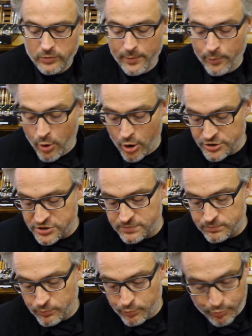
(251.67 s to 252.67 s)
It burns
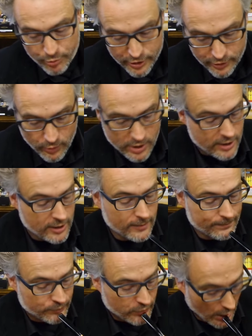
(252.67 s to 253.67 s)
pretty well.